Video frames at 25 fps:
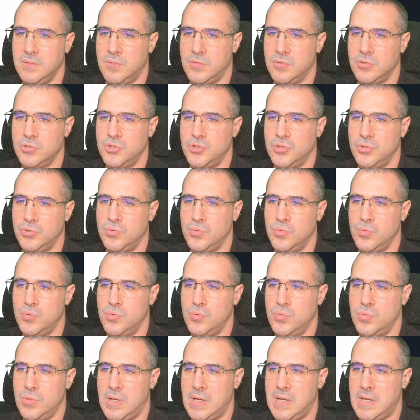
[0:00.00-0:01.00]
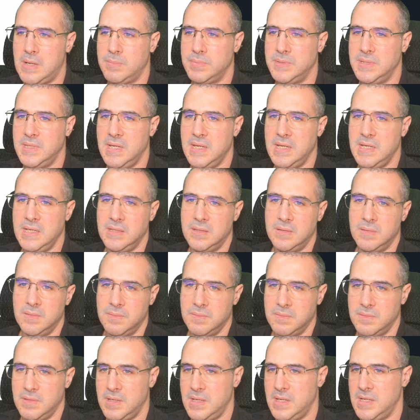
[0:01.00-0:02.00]
also to update
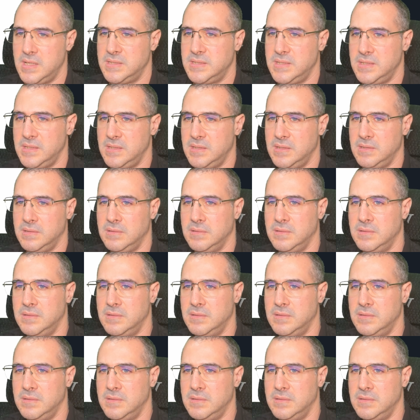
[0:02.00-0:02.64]
sc_dir